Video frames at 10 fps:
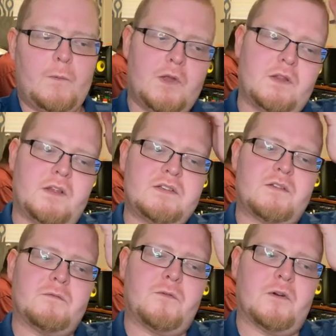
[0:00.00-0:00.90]
These
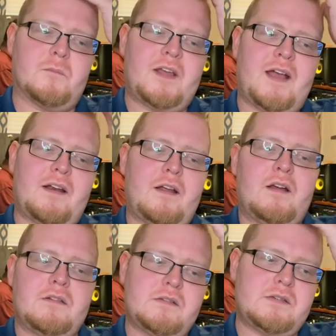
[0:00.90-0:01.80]
can form
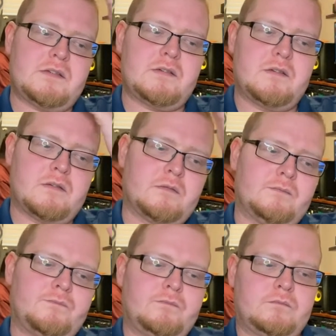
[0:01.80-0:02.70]
cations
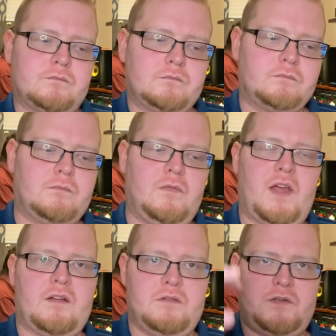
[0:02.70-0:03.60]

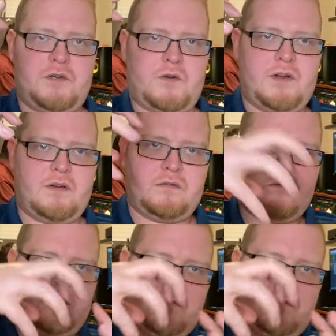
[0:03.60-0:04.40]
that join